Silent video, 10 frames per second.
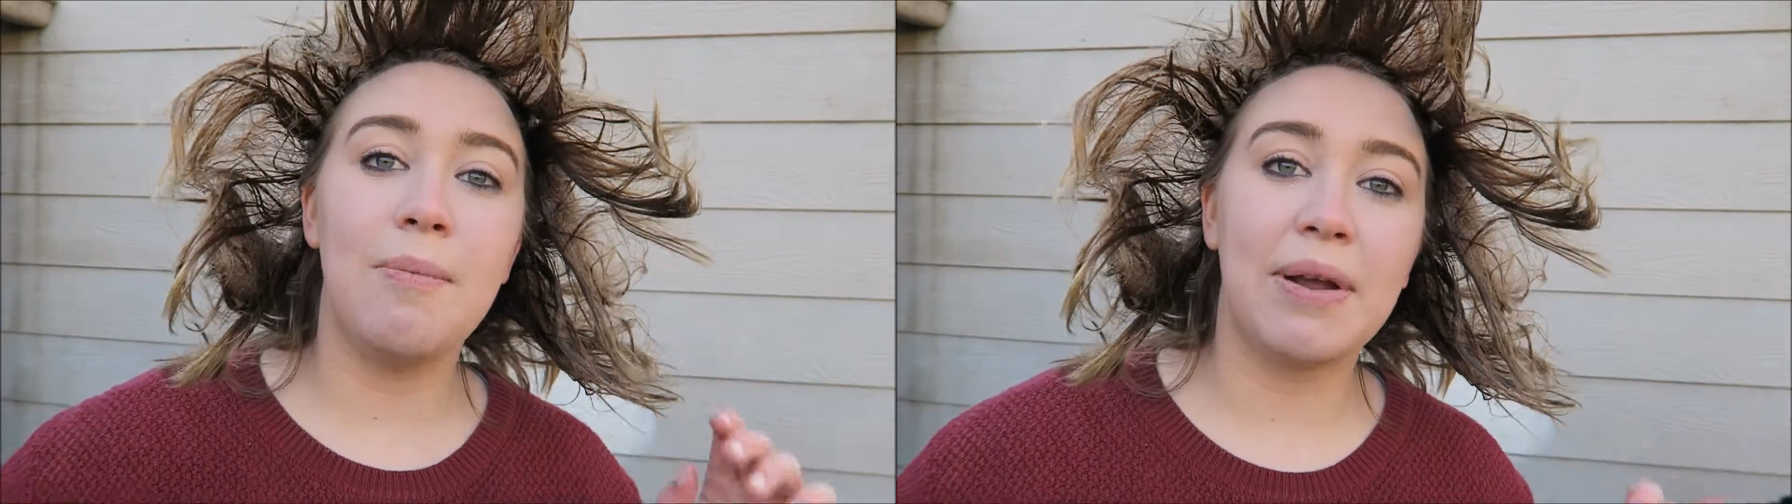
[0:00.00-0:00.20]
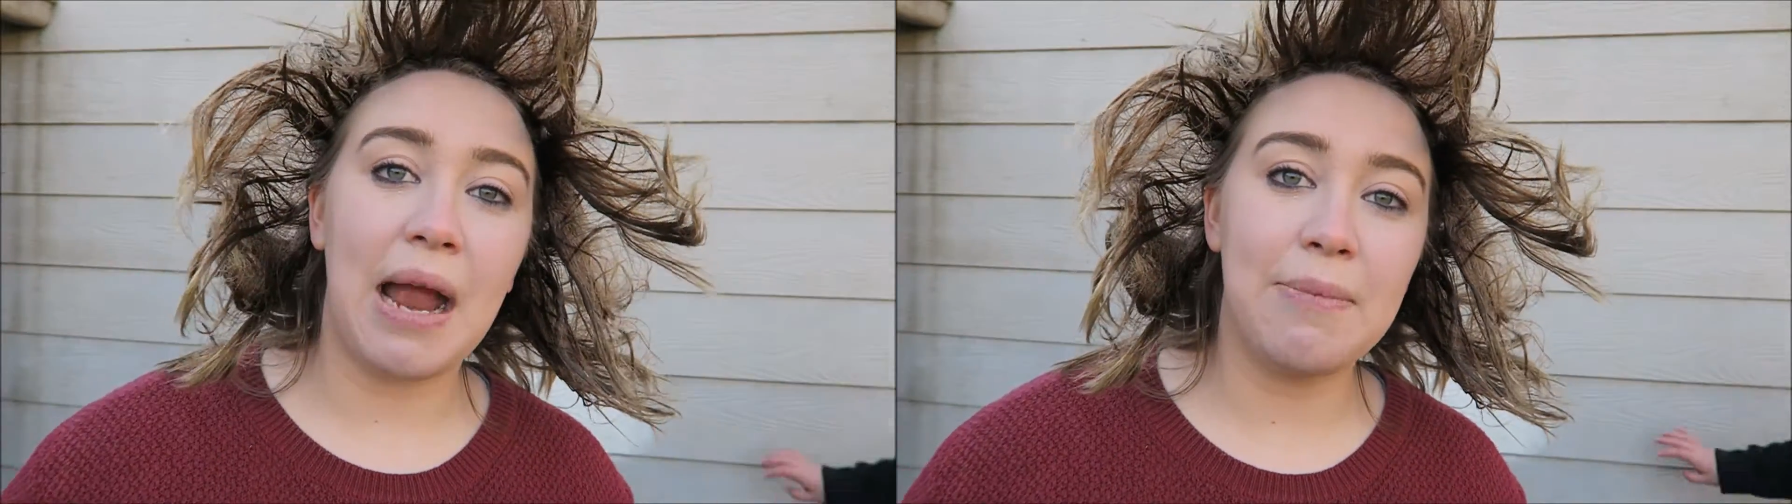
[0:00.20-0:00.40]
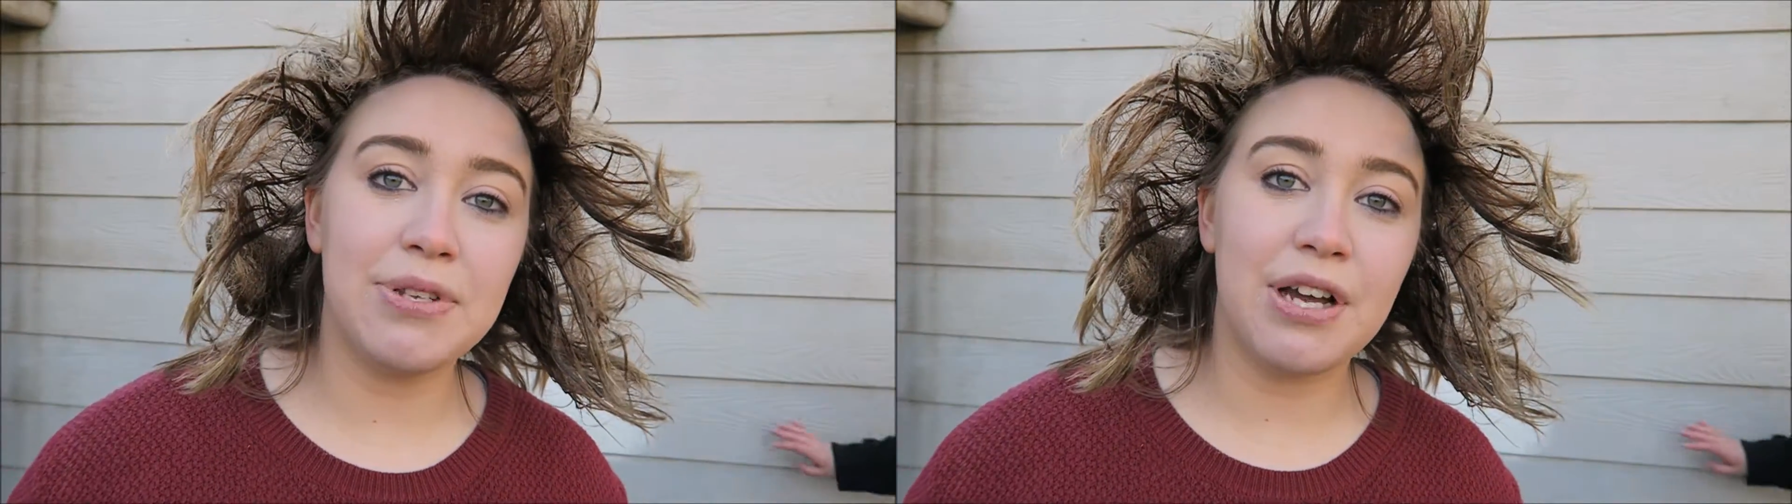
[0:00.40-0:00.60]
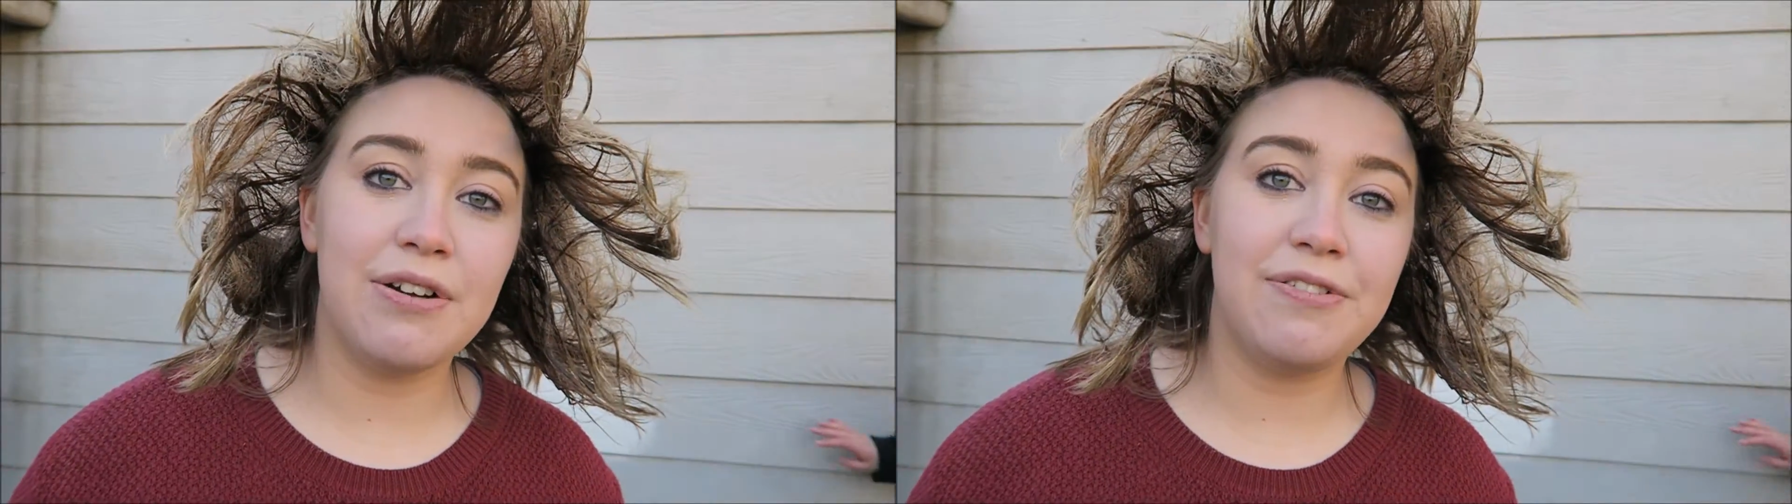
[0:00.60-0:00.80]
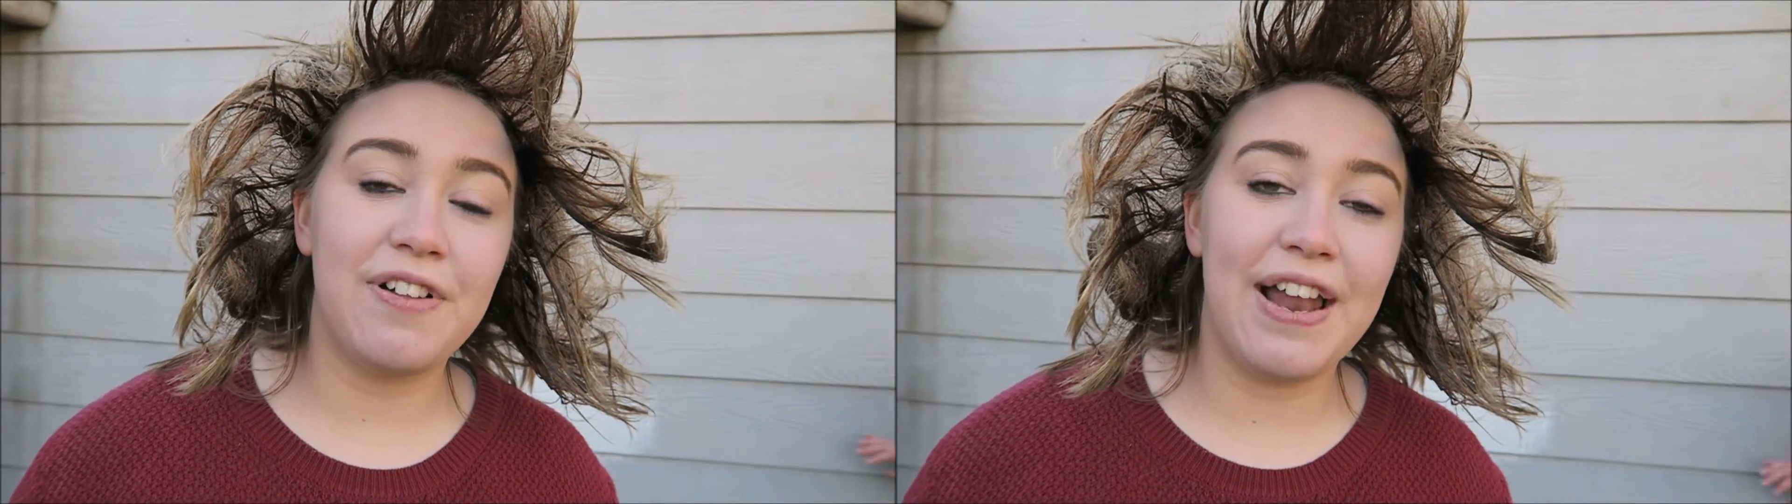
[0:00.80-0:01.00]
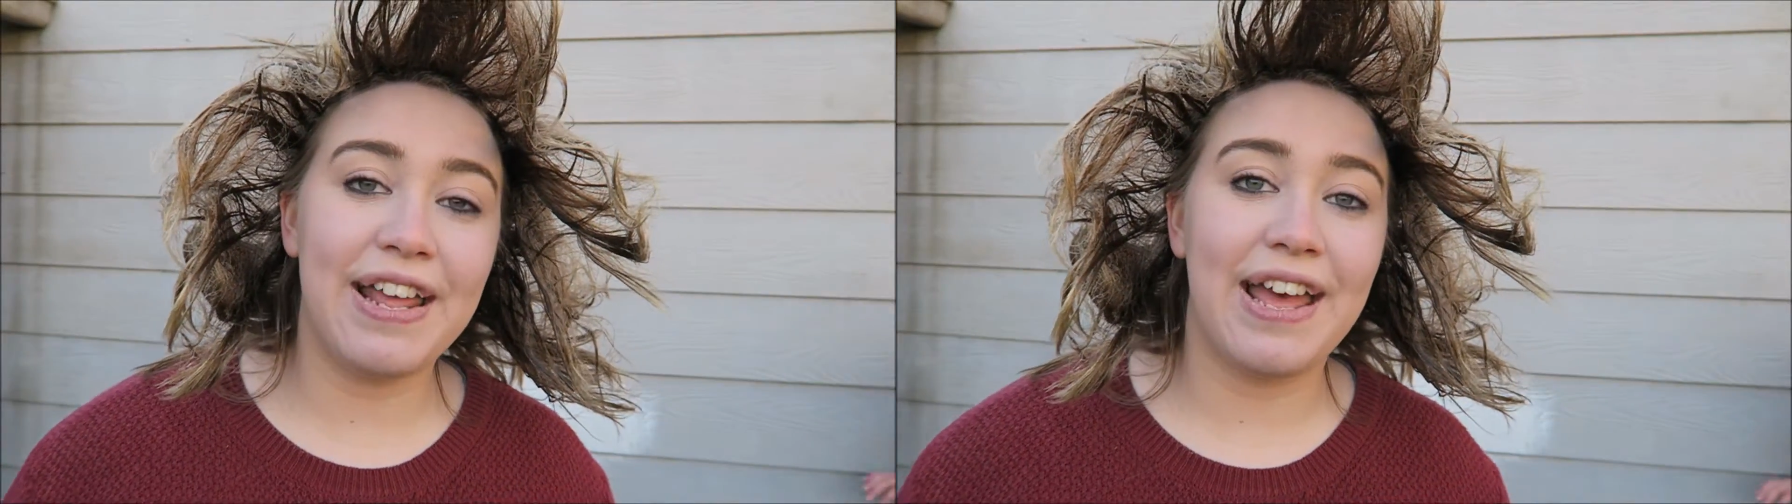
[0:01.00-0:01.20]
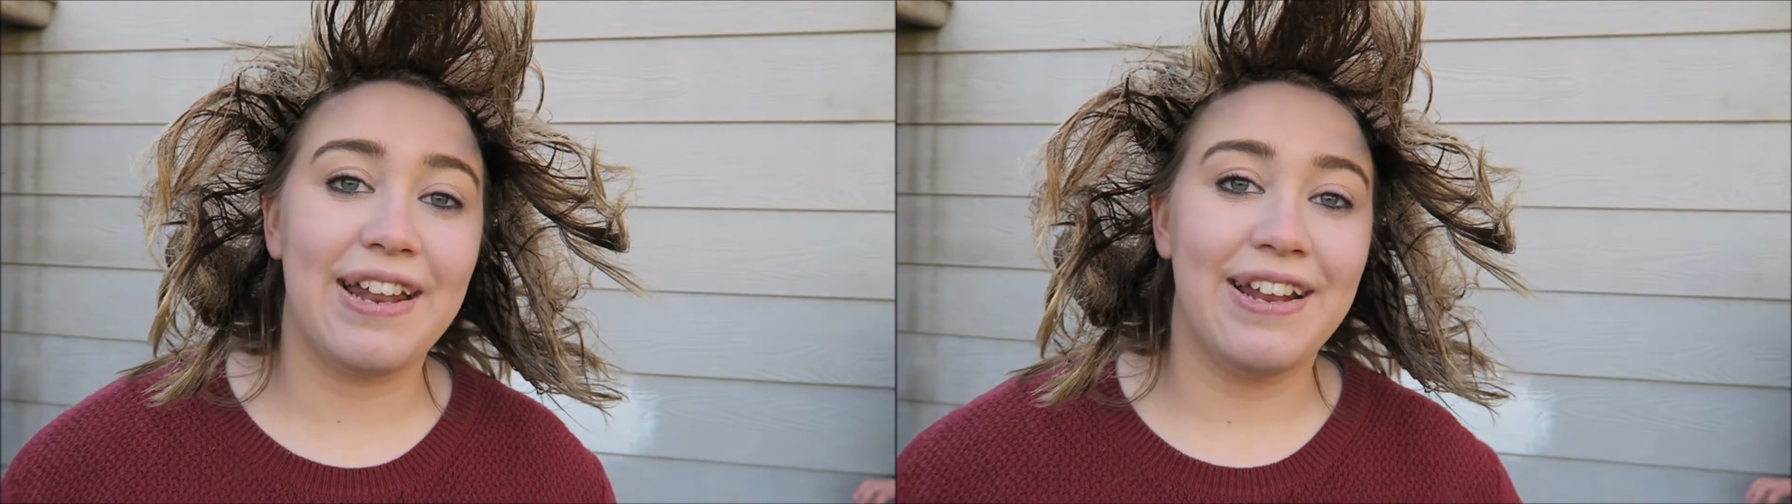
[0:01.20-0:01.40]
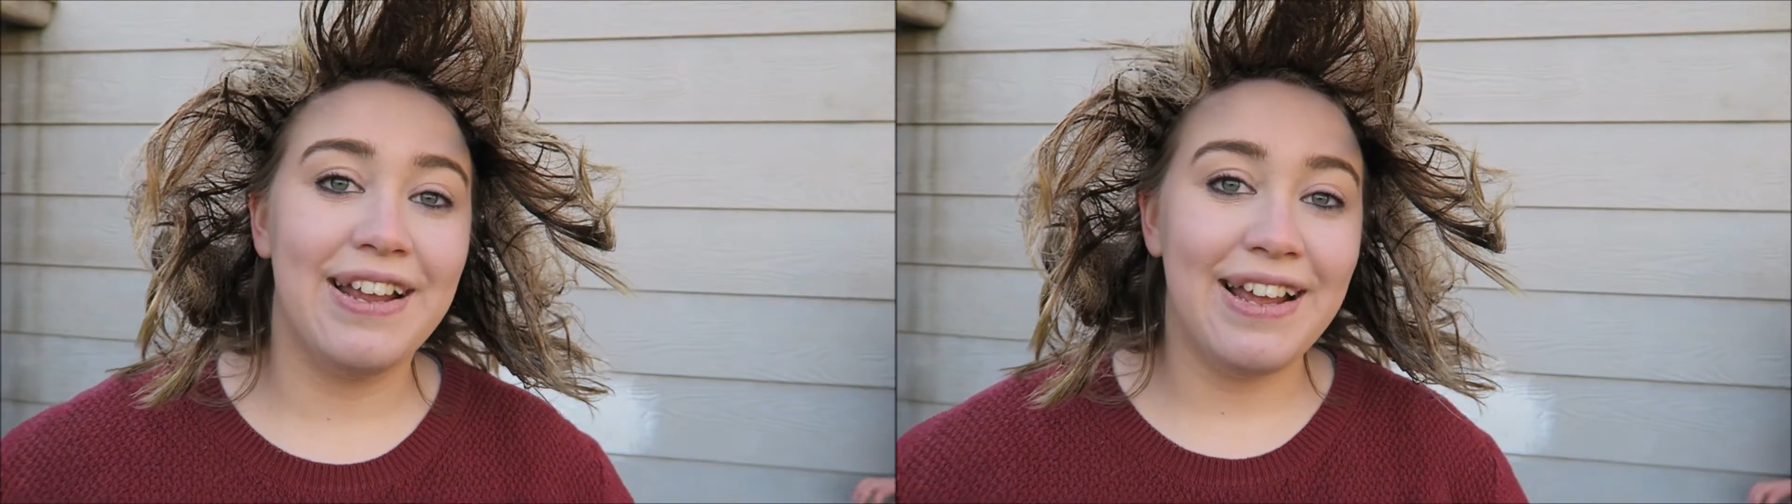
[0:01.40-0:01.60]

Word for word: my camera's going flat again.